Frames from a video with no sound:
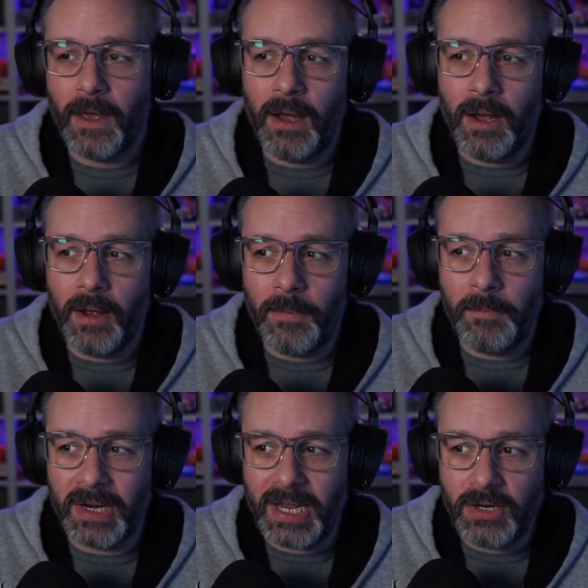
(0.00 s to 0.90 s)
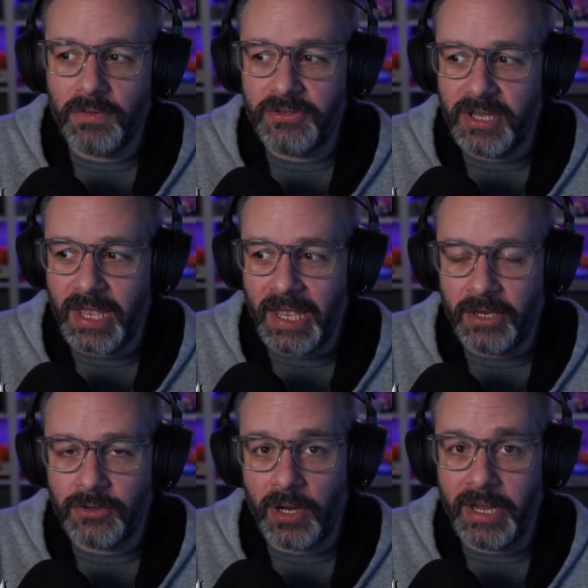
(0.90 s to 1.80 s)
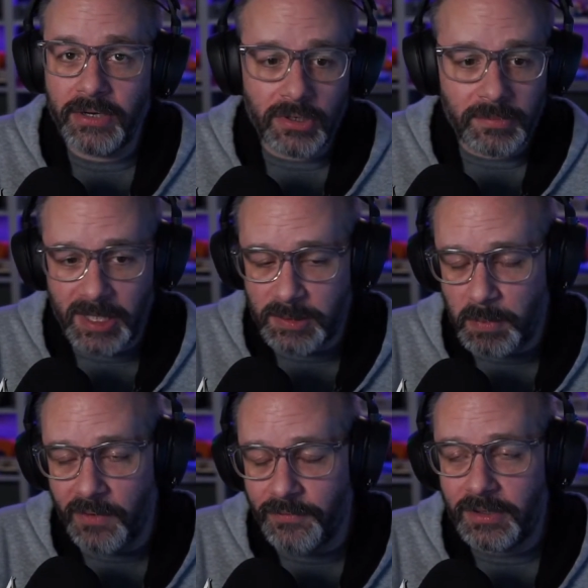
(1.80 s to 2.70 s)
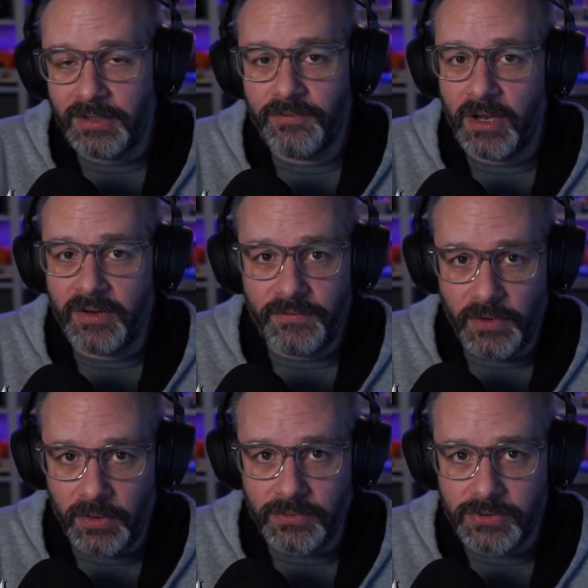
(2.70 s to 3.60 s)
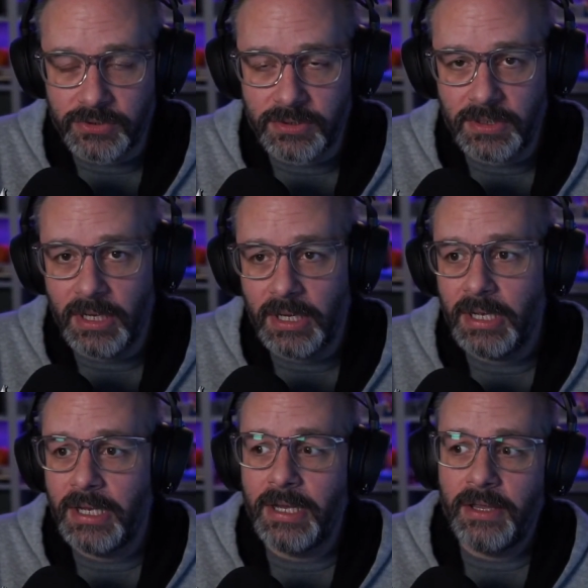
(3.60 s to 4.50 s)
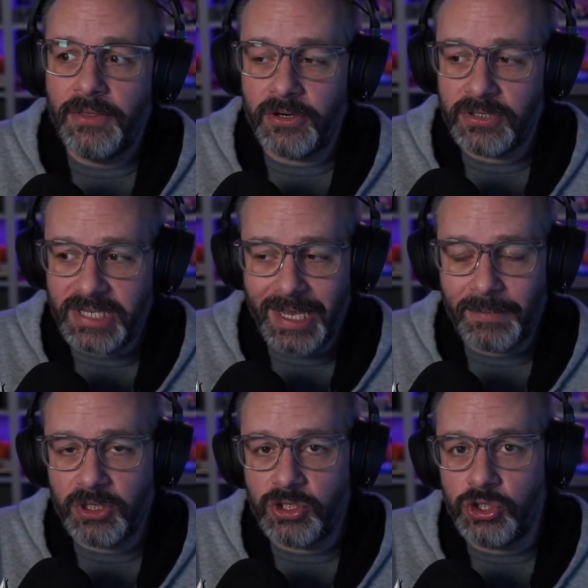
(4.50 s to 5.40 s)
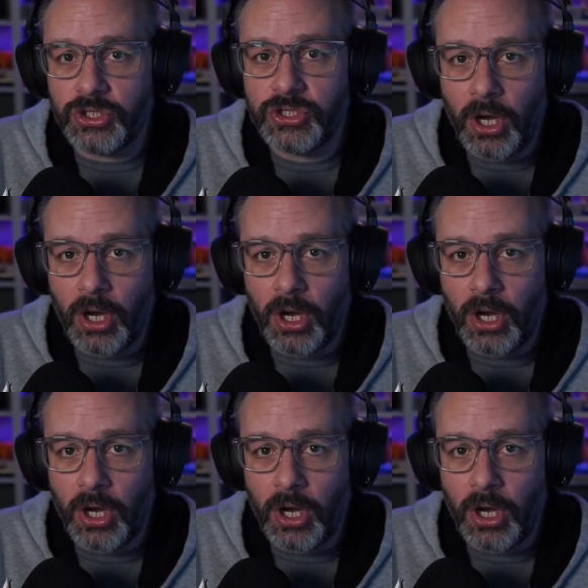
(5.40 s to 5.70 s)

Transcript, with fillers: Uh, but I don't think Android makes perfectly fine phones. Their tablets just